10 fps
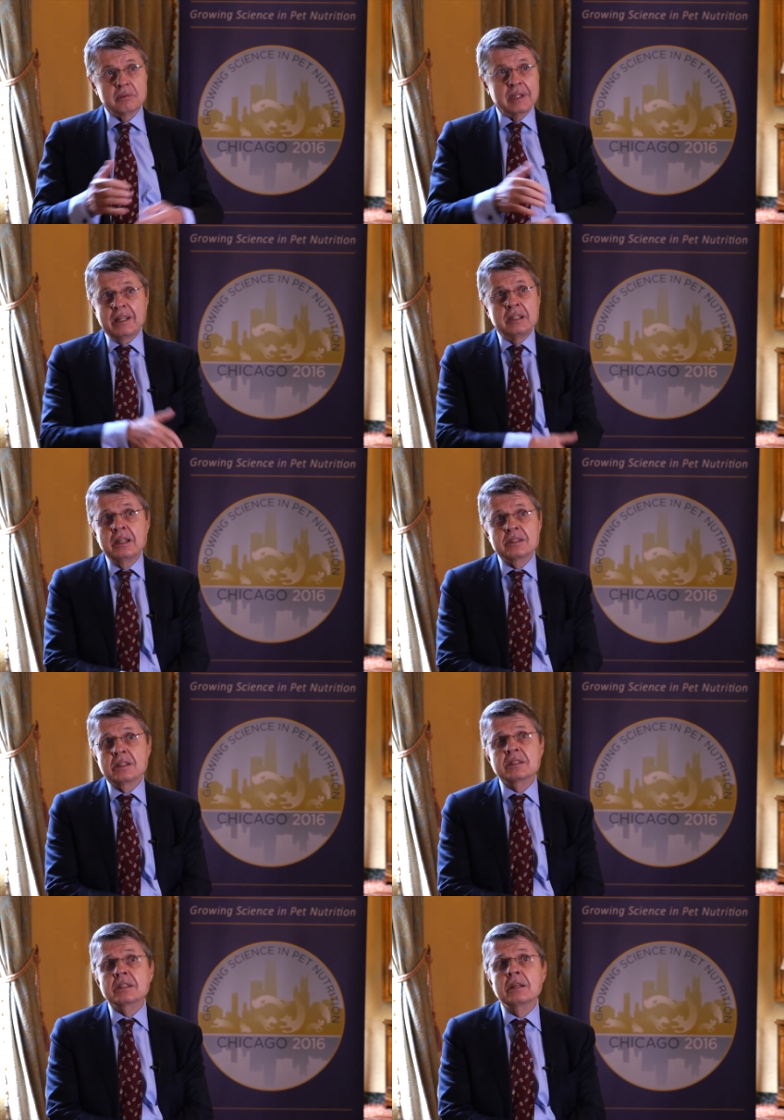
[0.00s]
techniques
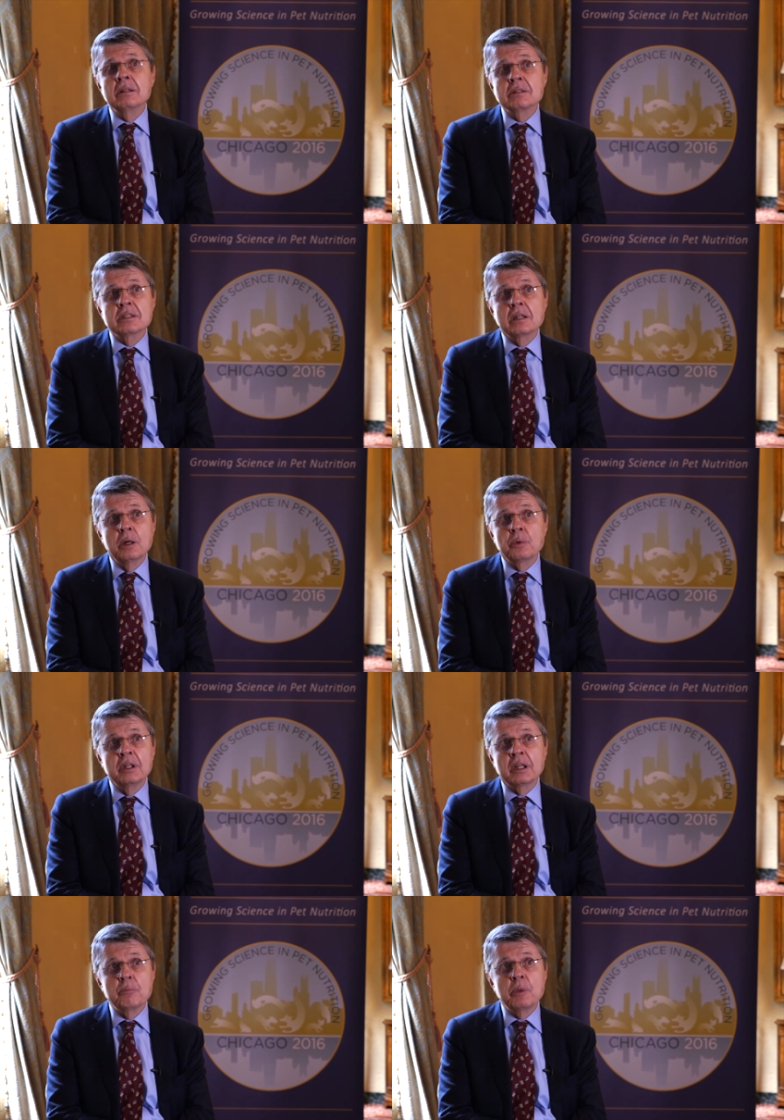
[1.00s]
and skills that lower
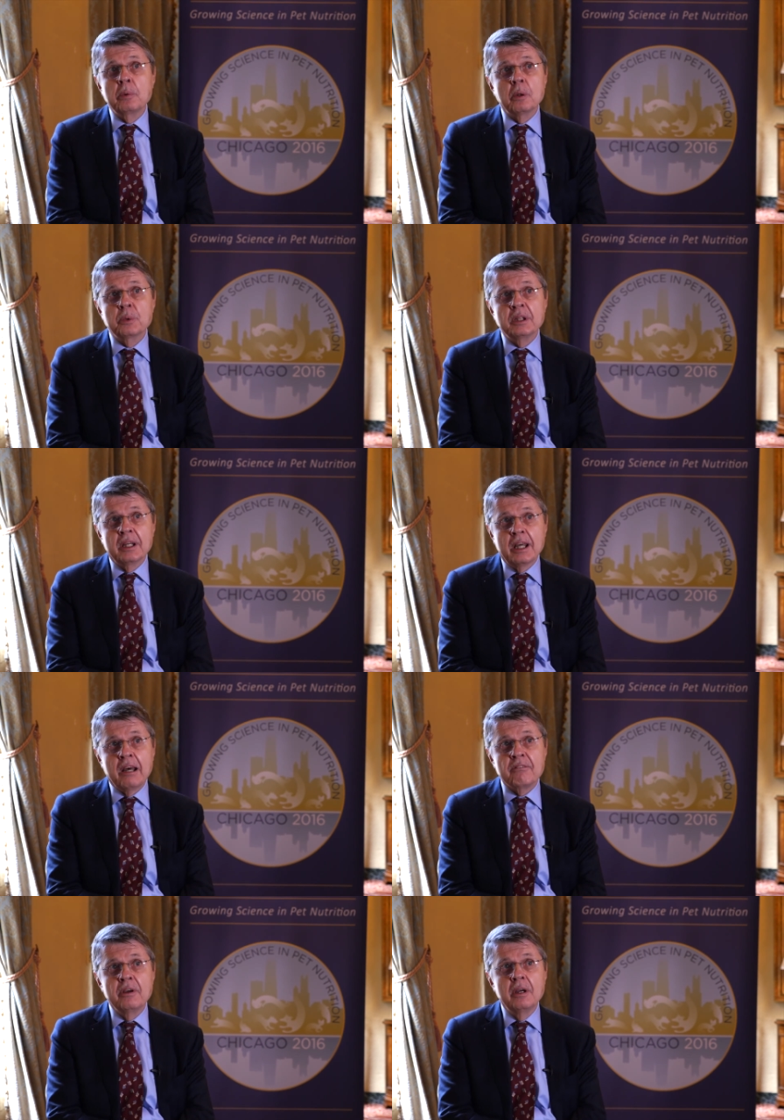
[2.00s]
income people already
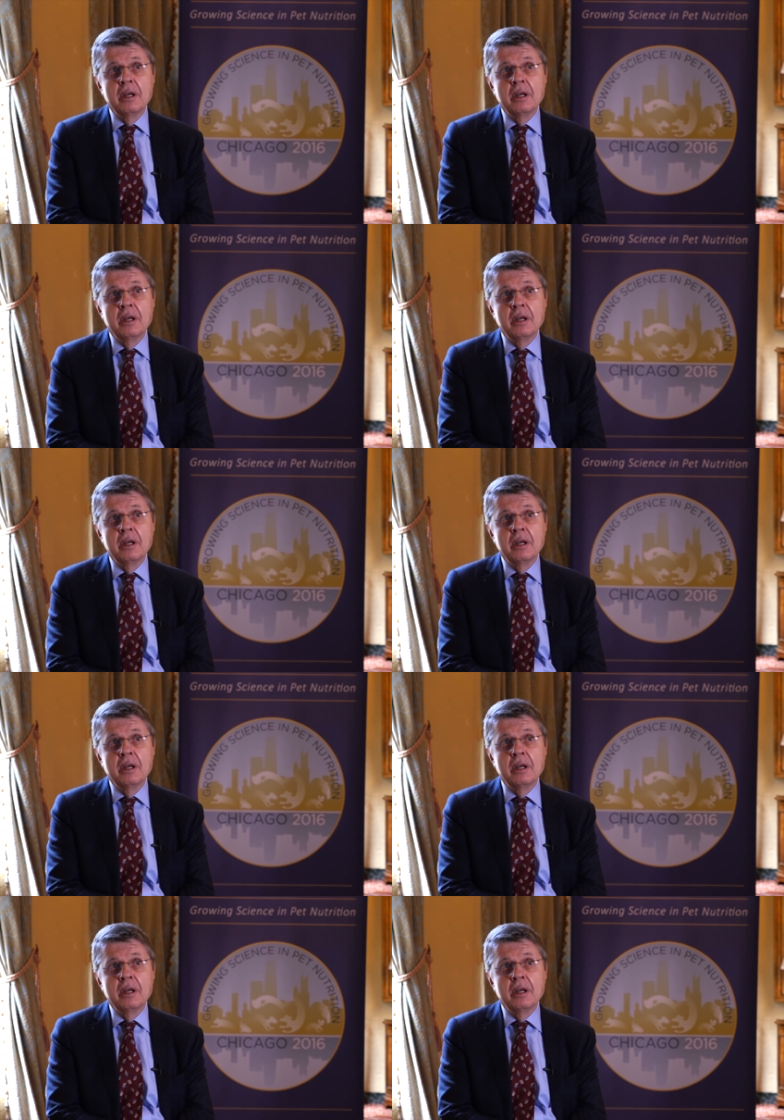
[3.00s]
have.